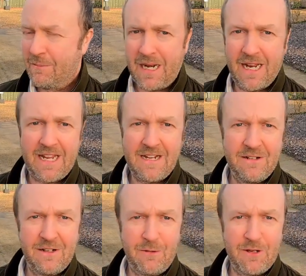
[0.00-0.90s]

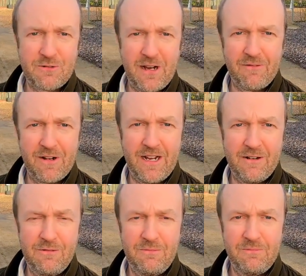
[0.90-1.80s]
Plane, I'll whiz round
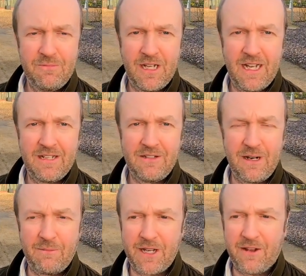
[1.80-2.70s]
now, do an
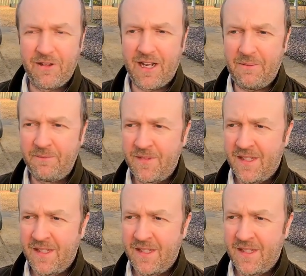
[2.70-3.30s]
update on that.